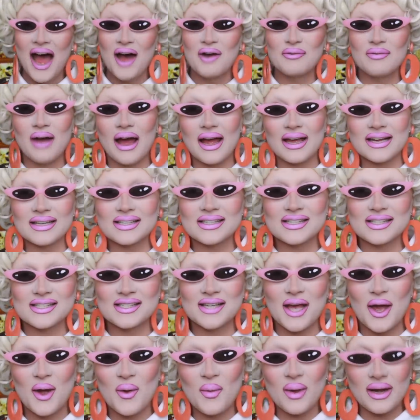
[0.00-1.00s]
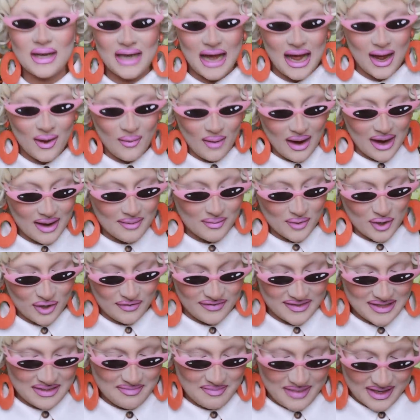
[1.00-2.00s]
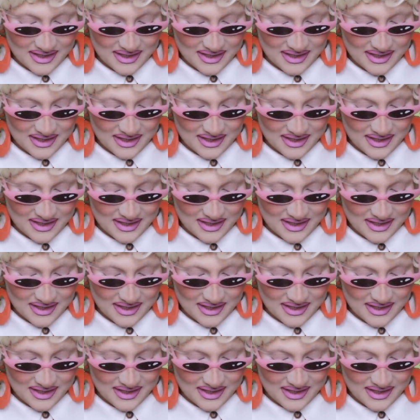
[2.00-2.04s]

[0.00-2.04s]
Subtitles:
Right, so now I'm covered in